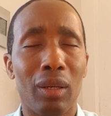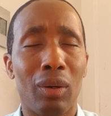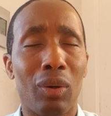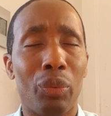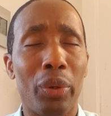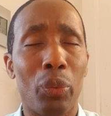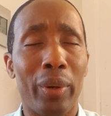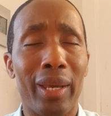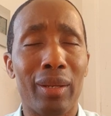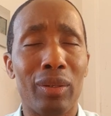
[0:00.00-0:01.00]
Oh, we
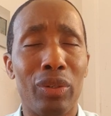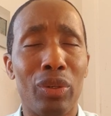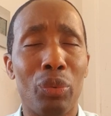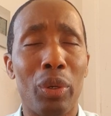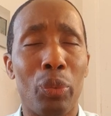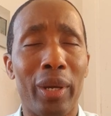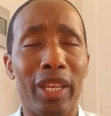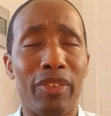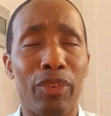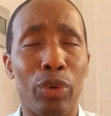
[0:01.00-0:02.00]
wait on you. We
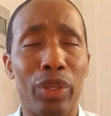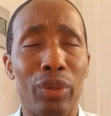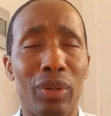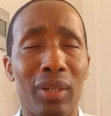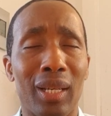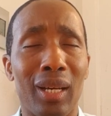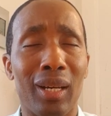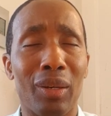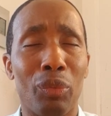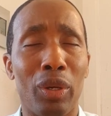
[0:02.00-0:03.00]
wait for you, oh God.